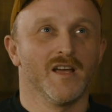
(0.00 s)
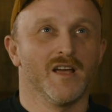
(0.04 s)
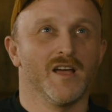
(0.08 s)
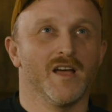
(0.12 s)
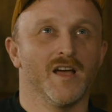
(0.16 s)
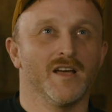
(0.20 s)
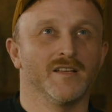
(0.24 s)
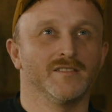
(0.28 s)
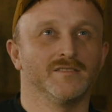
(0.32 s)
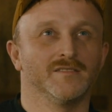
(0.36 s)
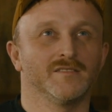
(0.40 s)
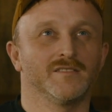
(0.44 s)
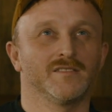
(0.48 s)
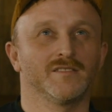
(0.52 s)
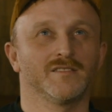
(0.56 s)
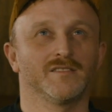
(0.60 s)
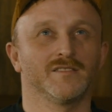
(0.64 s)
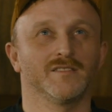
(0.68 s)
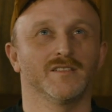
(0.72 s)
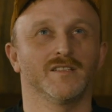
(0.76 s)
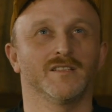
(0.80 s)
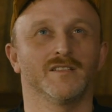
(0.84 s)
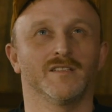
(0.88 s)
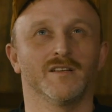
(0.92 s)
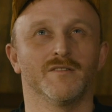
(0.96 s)
and
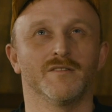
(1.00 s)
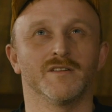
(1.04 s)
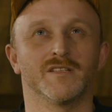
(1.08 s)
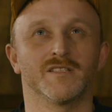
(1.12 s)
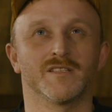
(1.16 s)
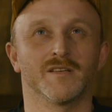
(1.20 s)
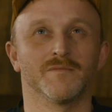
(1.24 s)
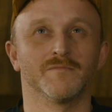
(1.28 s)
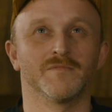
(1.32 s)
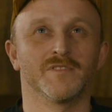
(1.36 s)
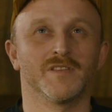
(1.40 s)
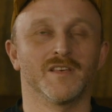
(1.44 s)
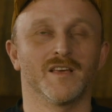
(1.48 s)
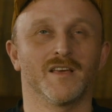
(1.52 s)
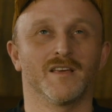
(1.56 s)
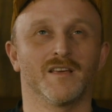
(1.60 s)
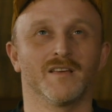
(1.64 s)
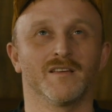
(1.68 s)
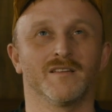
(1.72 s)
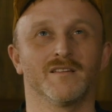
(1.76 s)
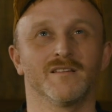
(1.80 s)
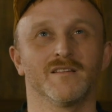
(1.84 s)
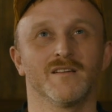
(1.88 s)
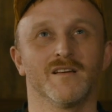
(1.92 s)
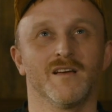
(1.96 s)
there was
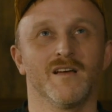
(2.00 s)
something